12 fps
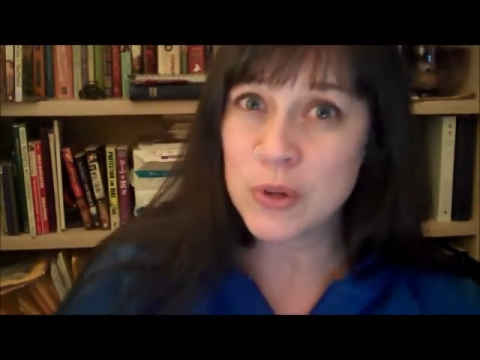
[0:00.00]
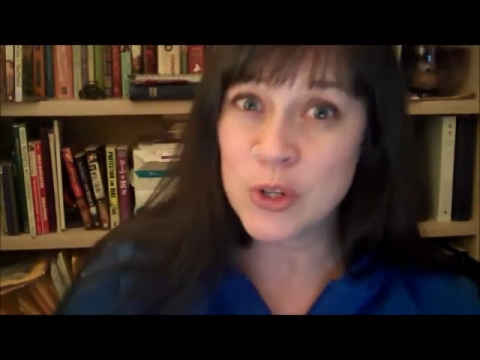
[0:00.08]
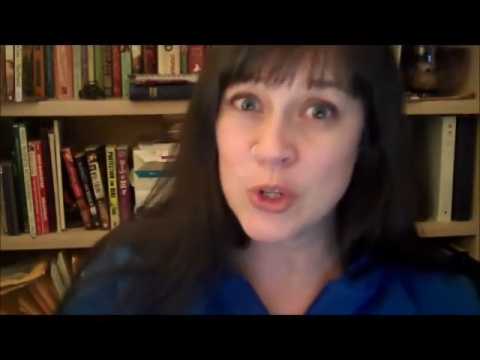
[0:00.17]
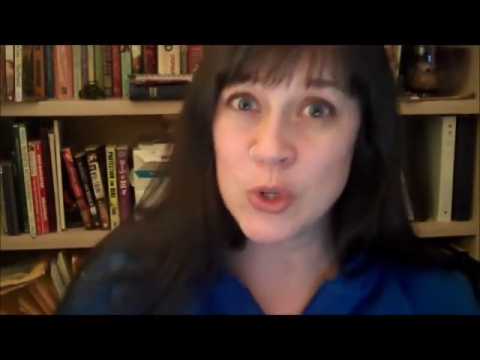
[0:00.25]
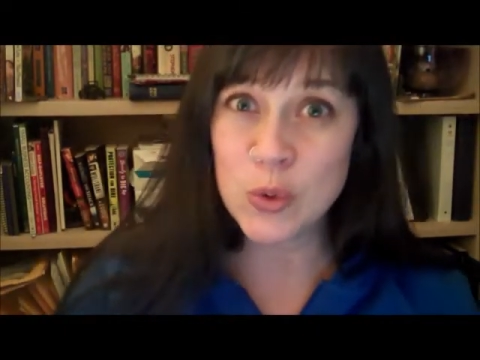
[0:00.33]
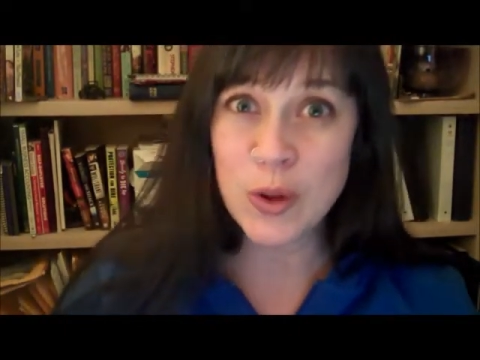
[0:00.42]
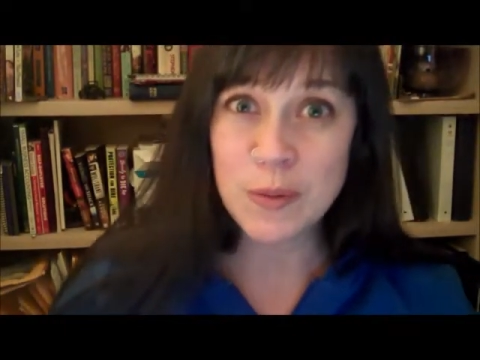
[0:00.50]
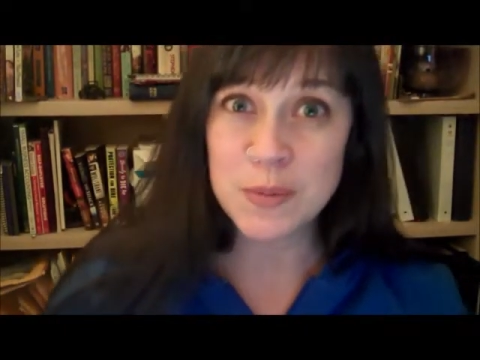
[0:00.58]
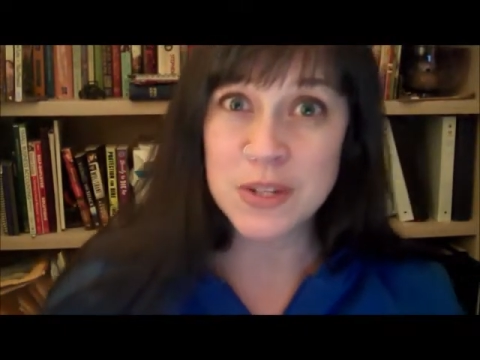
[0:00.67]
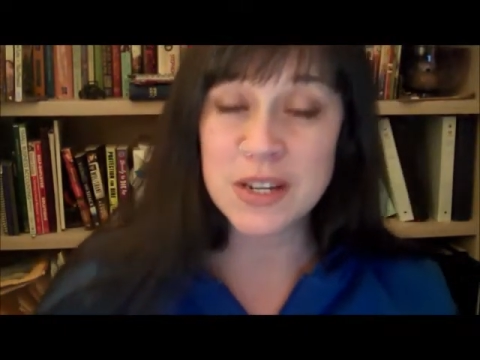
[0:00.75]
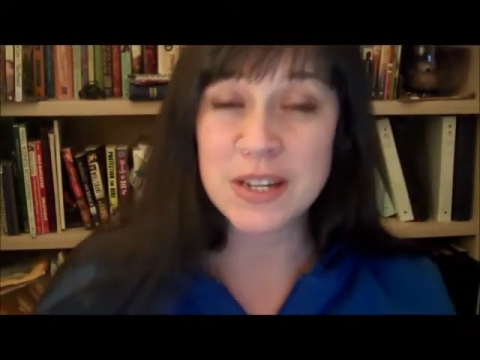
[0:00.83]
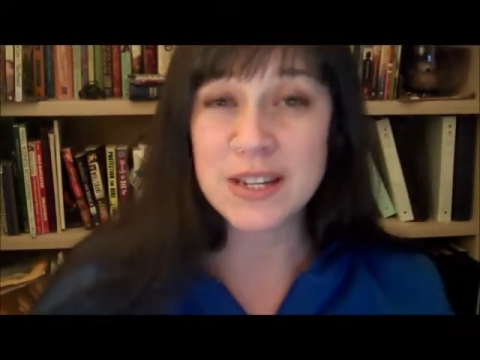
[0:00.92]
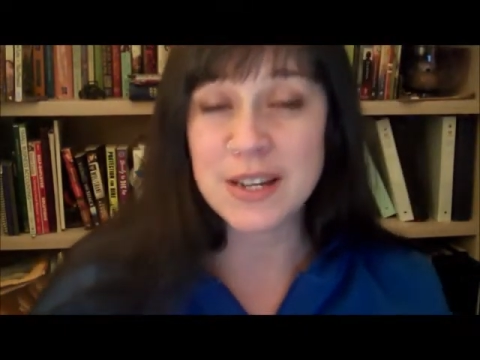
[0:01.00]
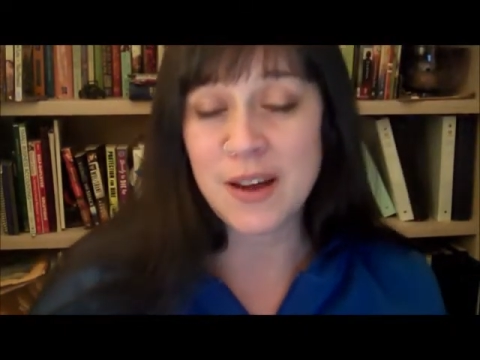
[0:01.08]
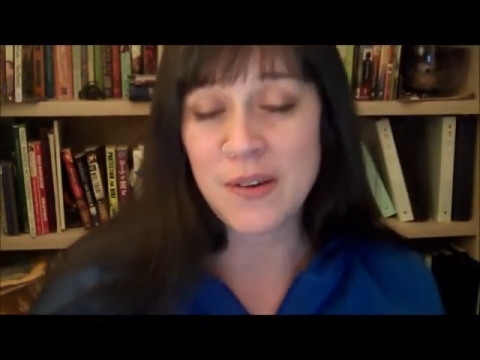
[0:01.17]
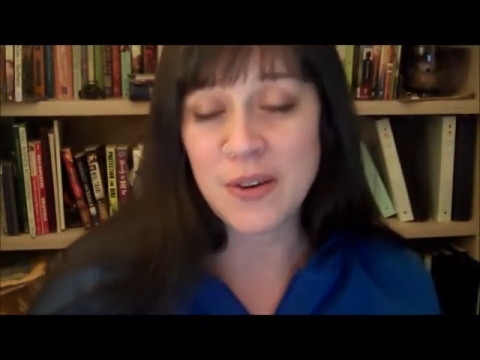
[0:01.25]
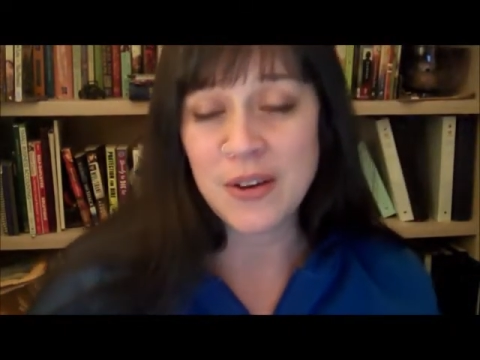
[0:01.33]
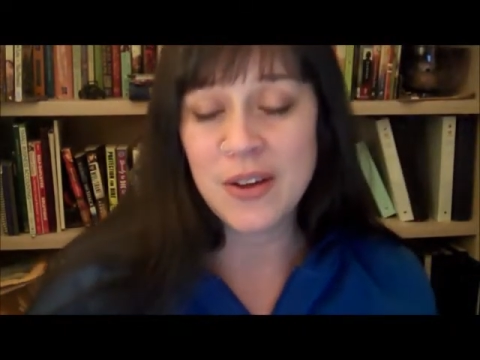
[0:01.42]
sweeps into
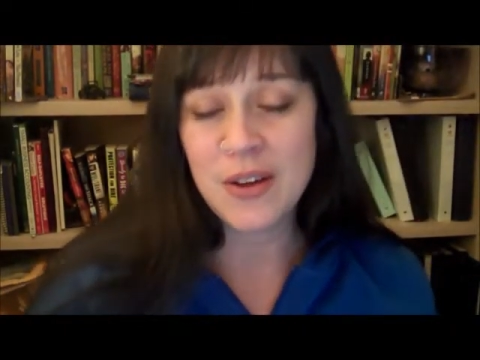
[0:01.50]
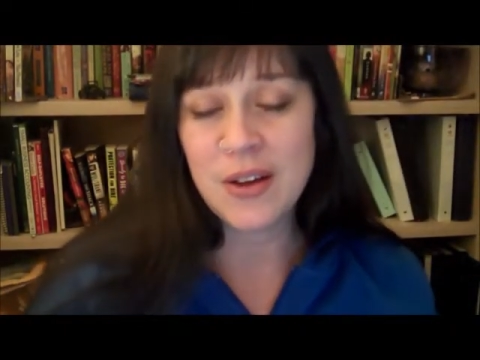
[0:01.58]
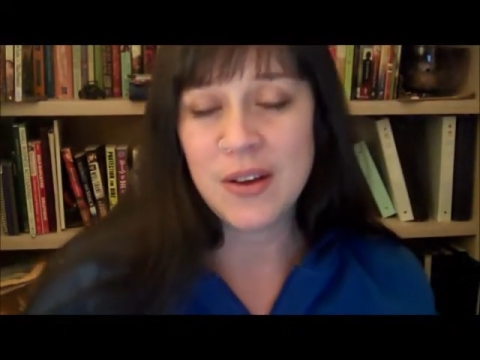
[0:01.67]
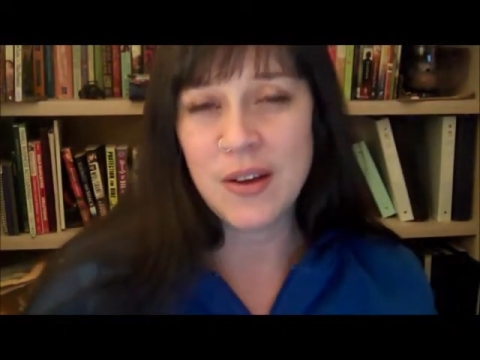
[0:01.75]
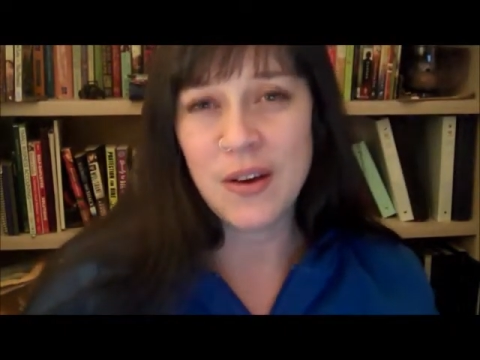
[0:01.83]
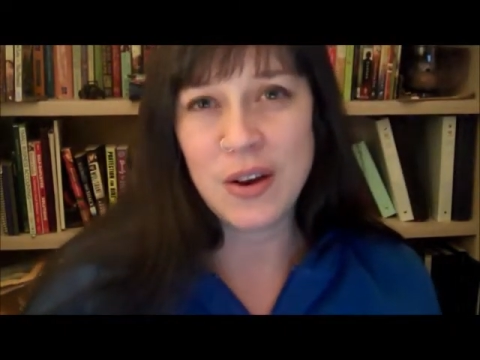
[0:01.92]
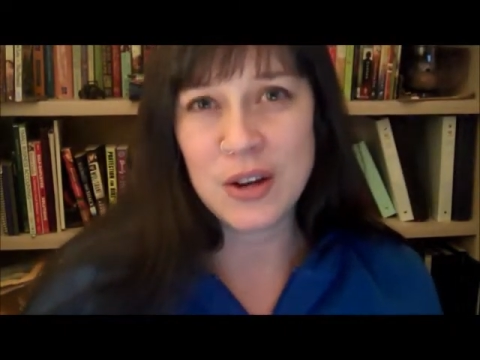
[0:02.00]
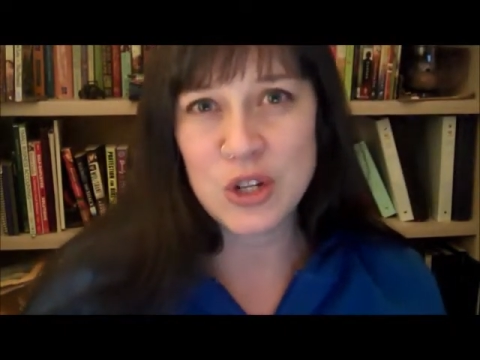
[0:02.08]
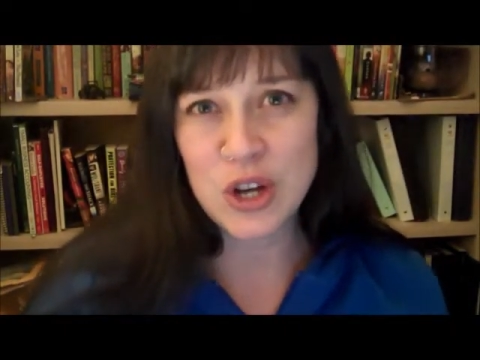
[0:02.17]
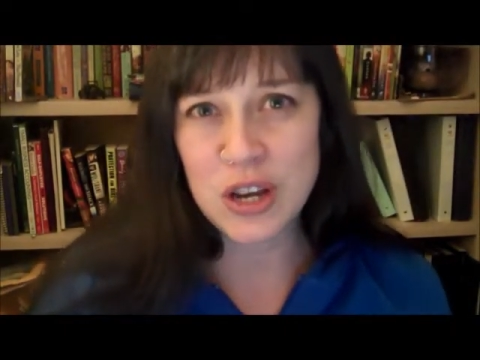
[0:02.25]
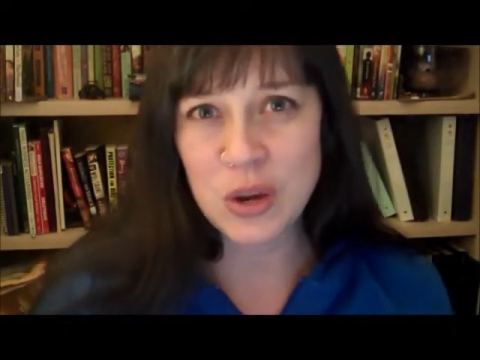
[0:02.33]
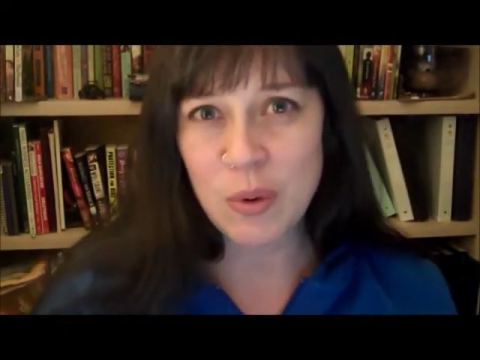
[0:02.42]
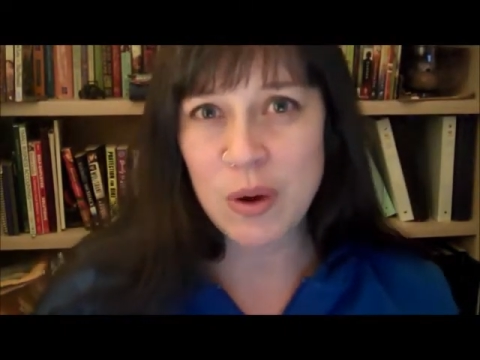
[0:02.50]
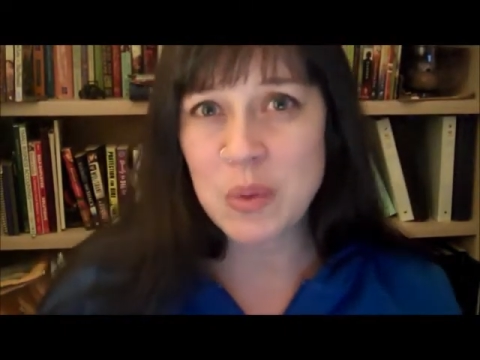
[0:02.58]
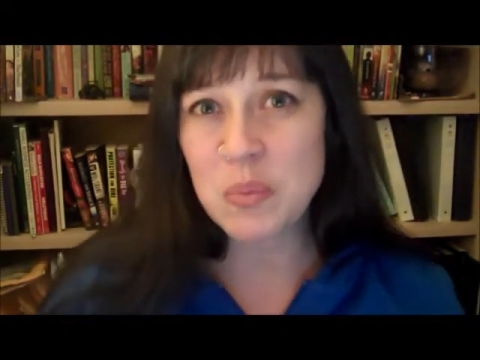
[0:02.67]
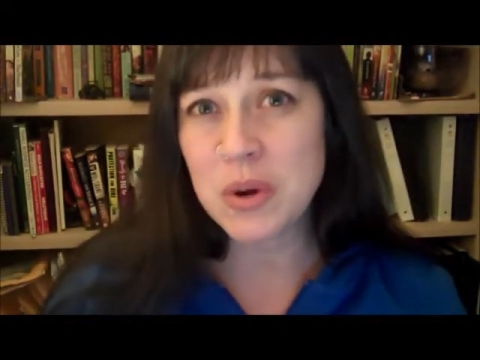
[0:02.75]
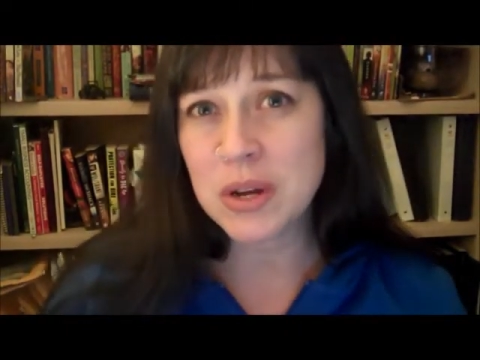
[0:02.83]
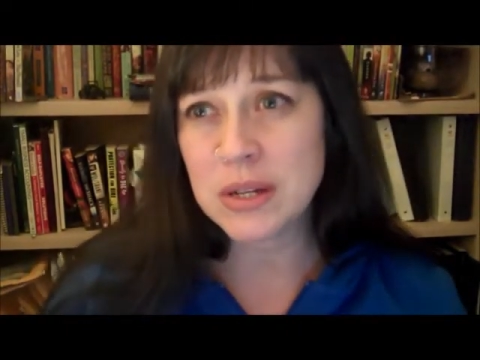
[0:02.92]
town on a January
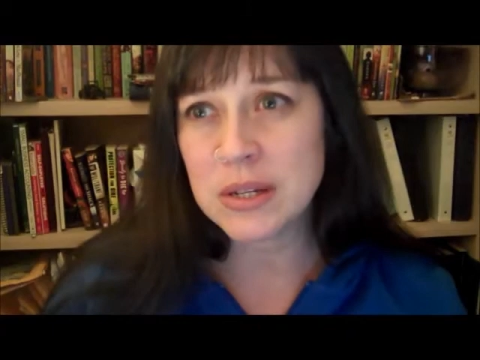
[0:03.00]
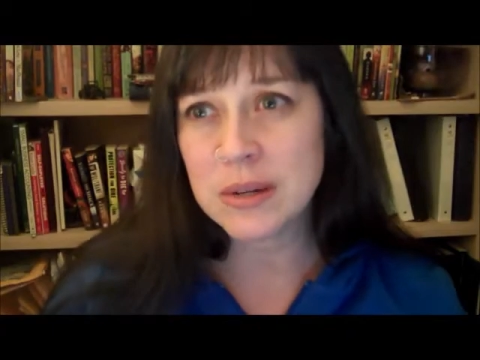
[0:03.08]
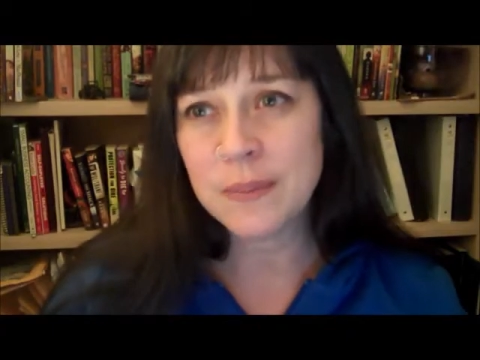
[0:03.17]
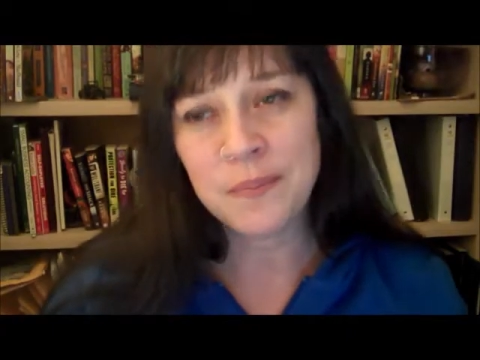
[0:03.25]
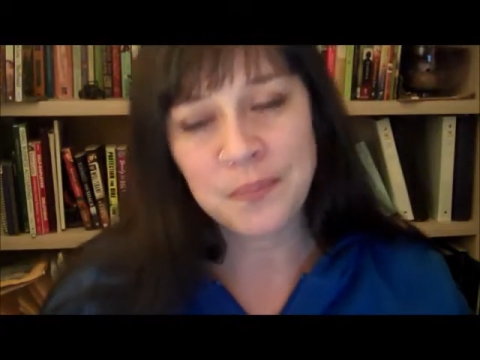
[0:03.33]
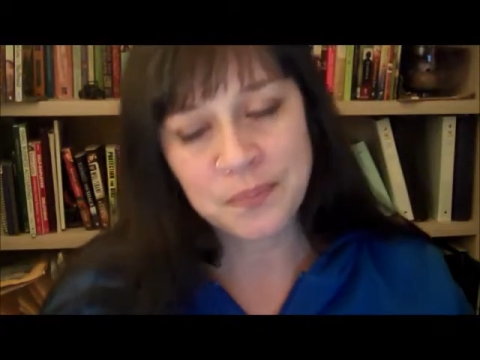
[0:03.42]
breeze.